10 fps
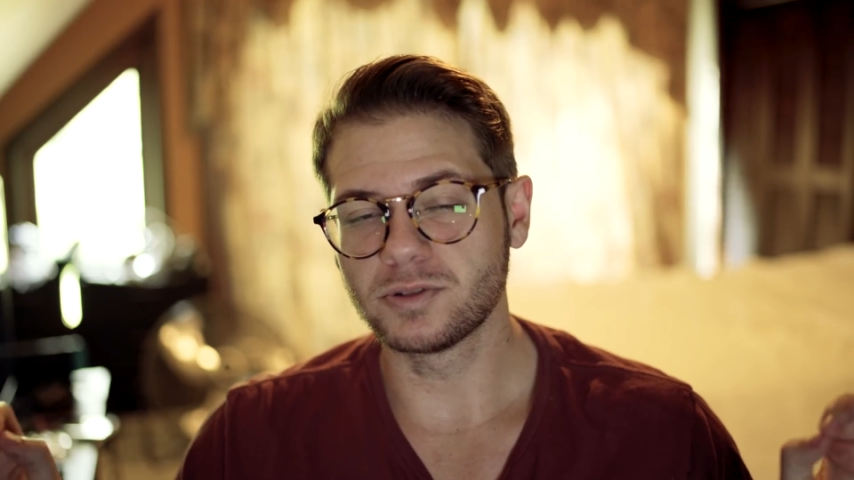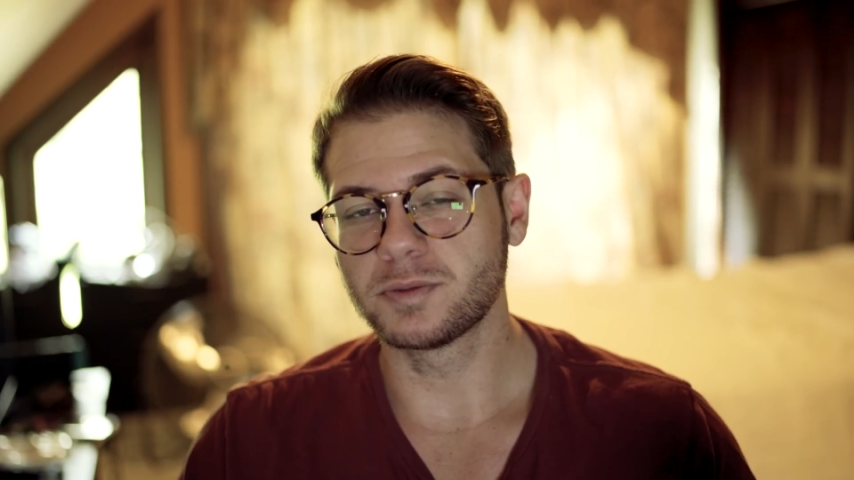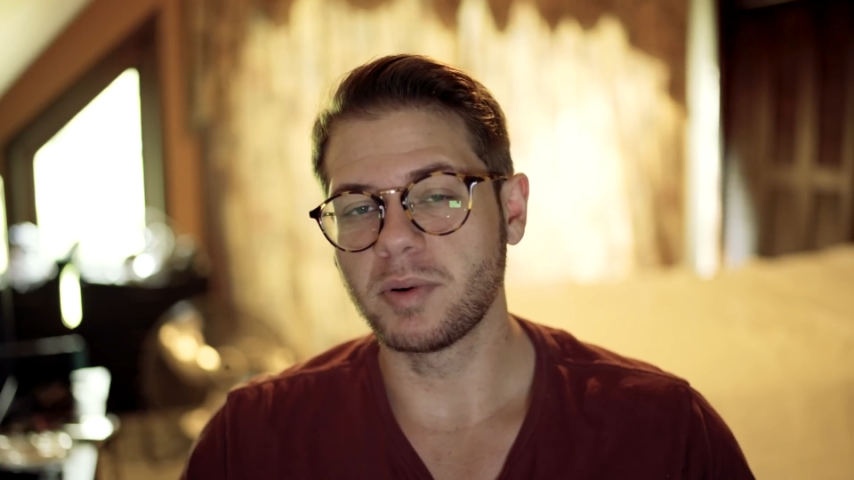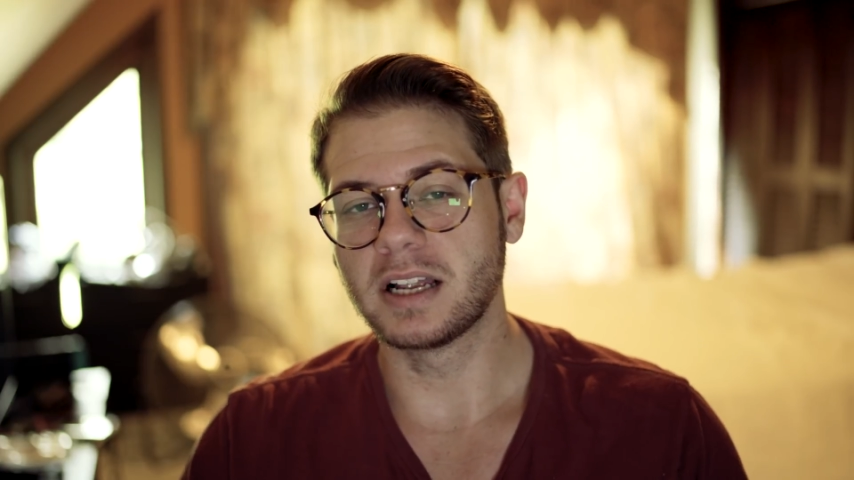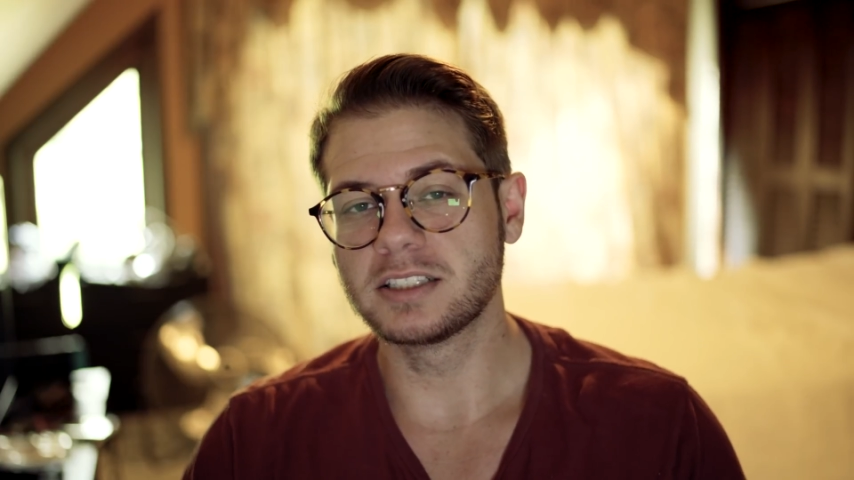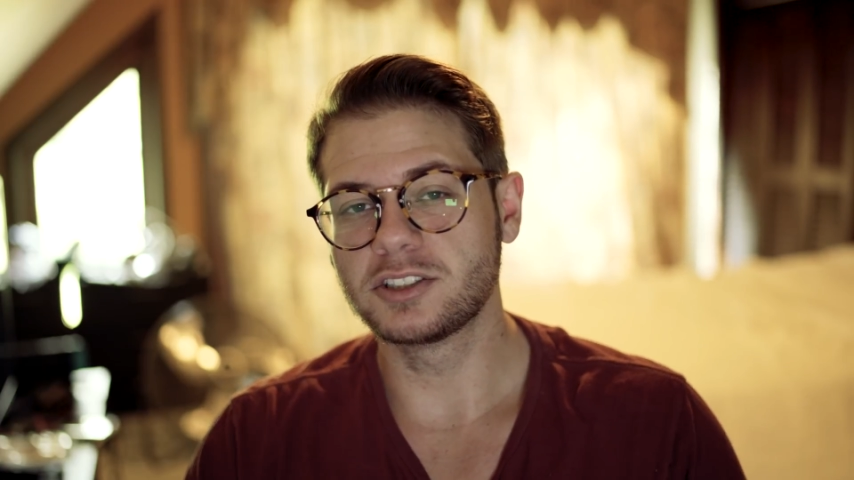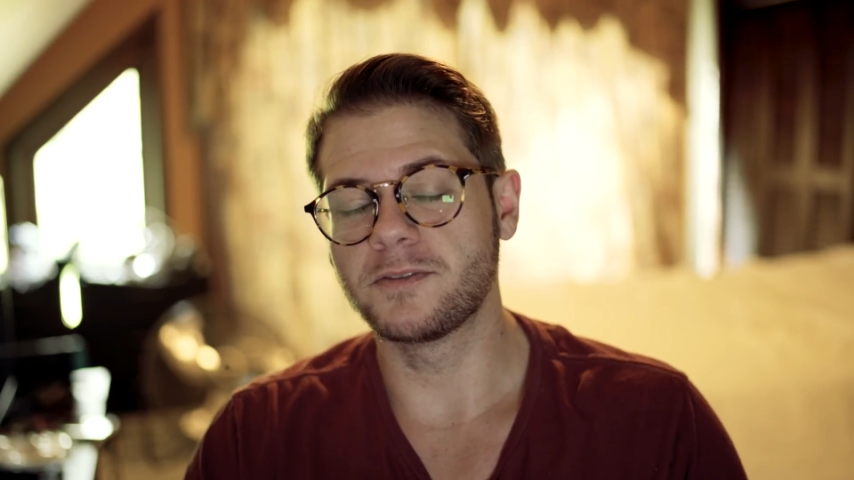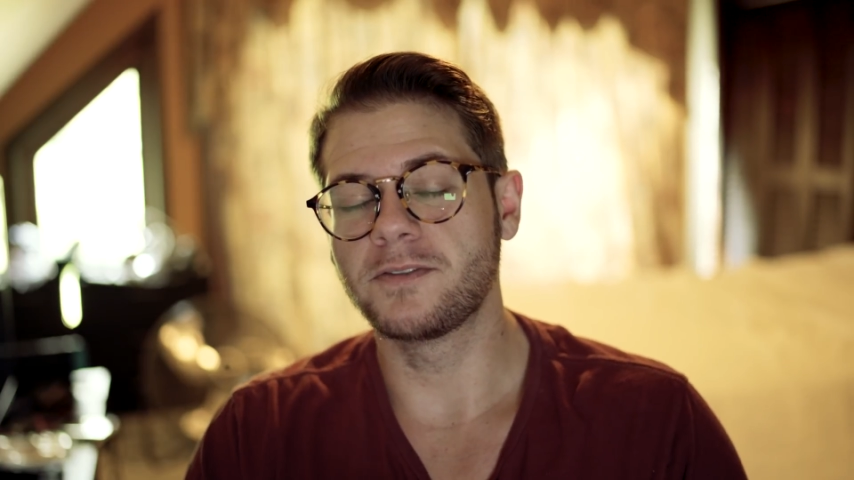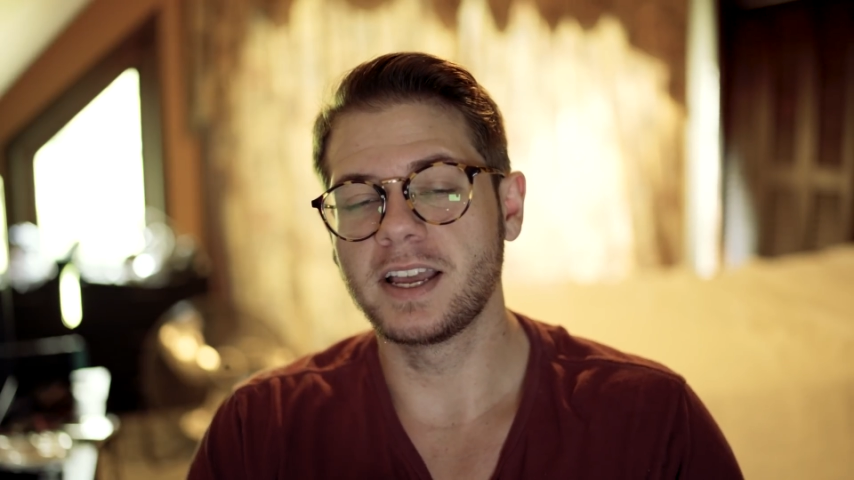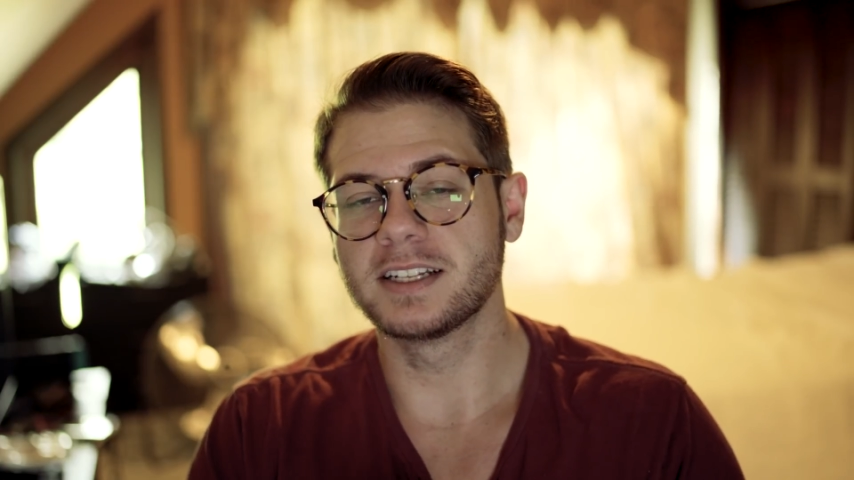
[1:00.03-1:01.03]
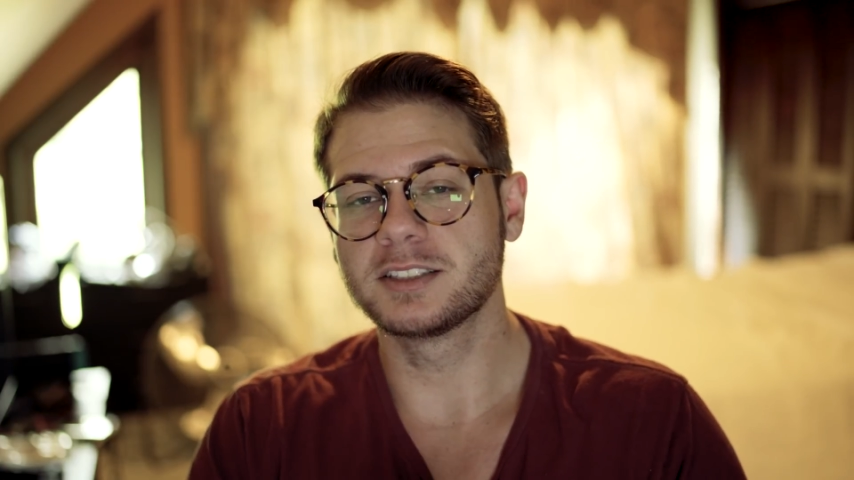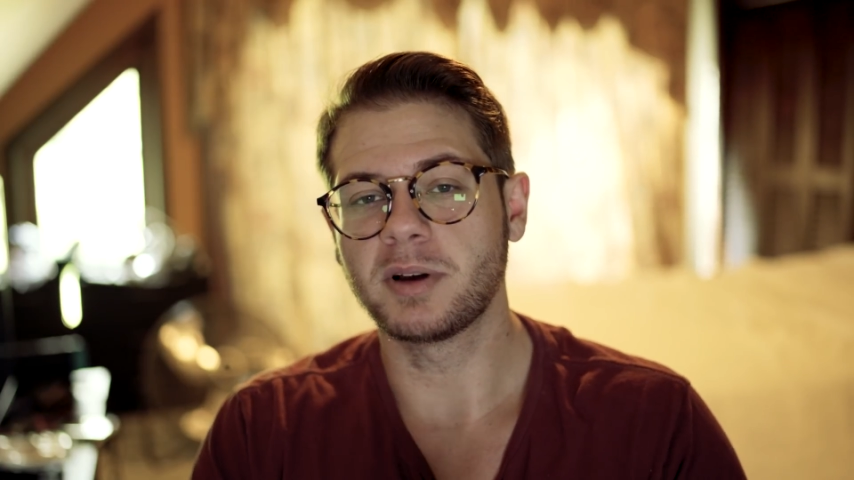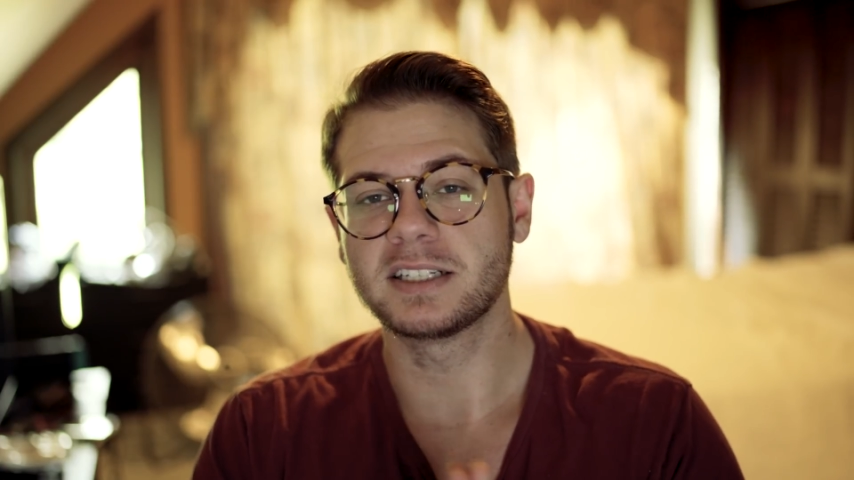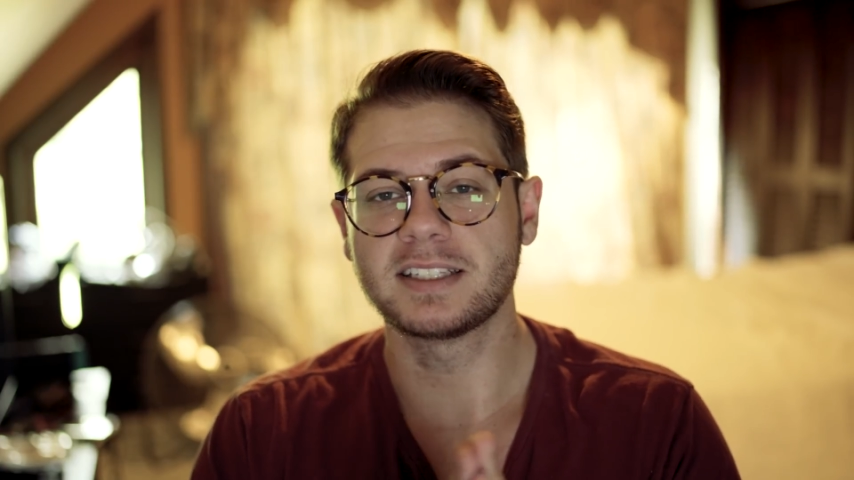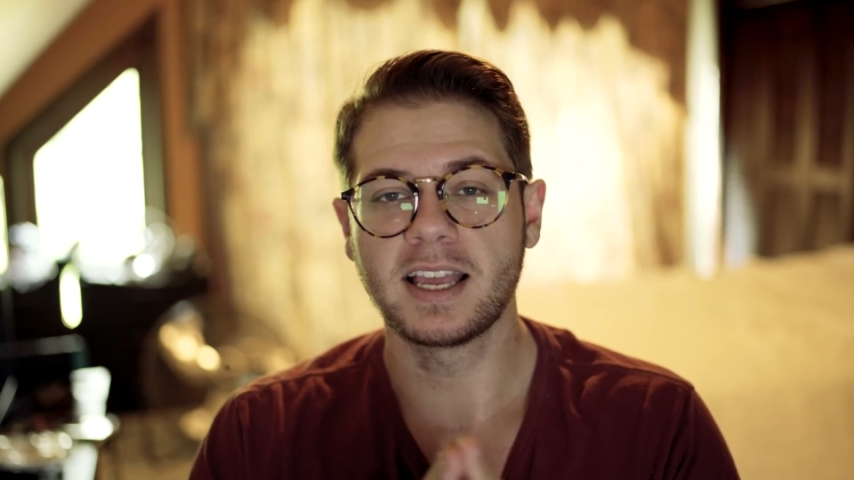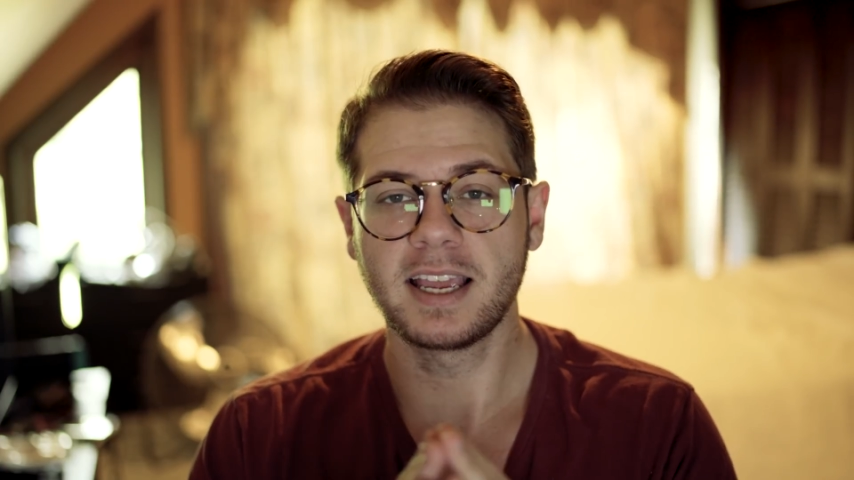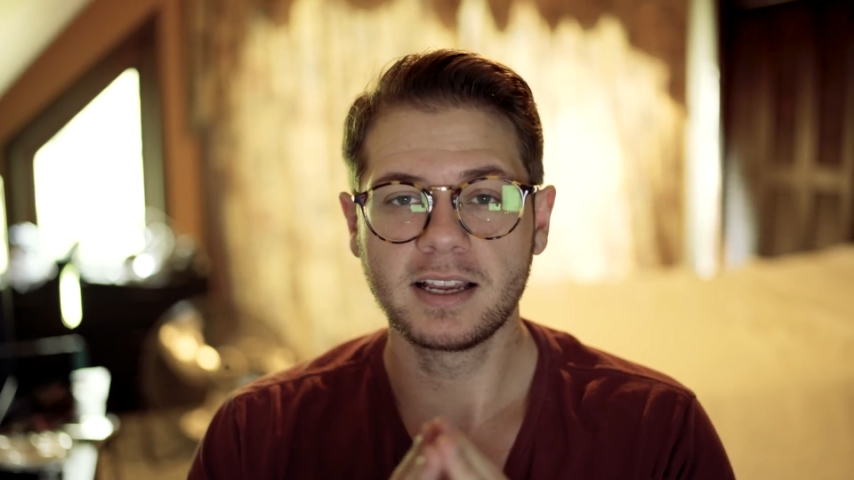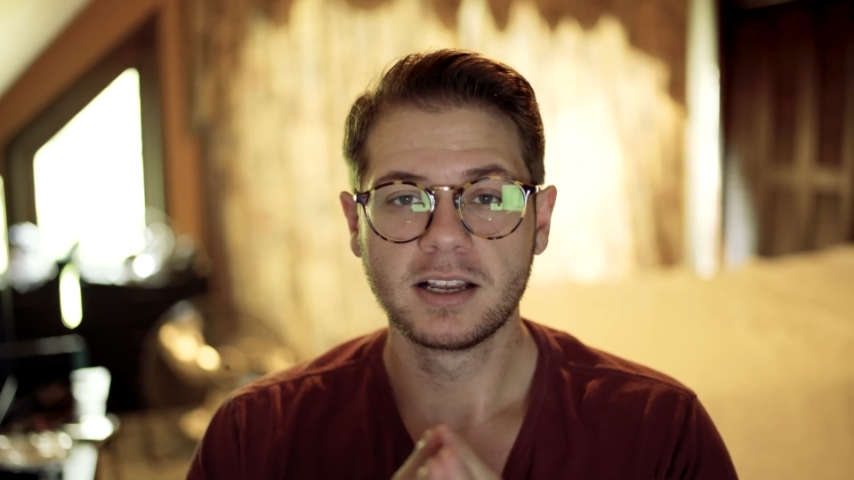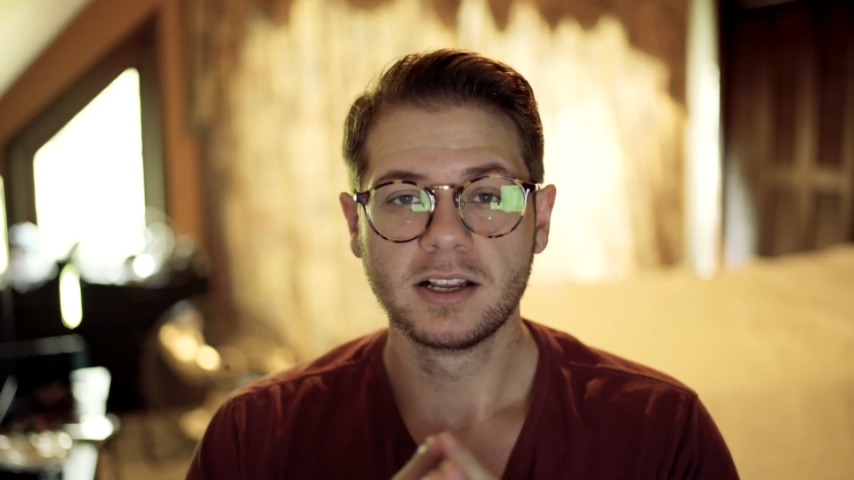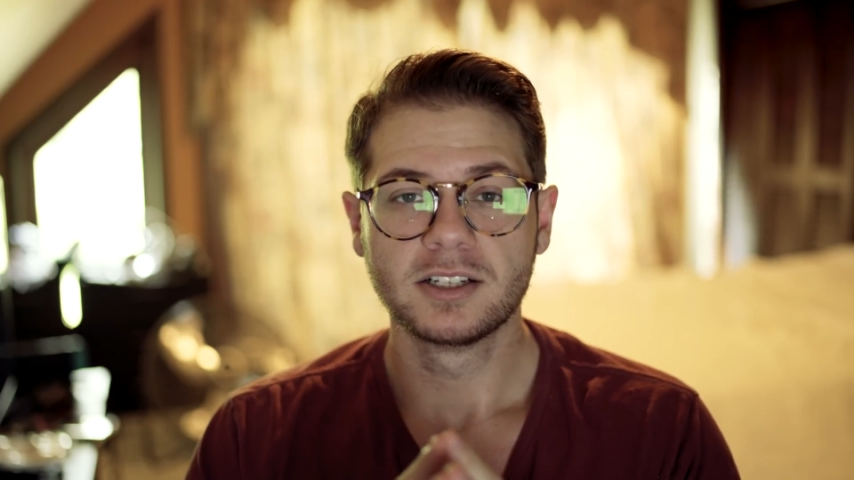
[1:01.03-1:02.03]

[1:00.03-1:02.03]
responded to fans by saying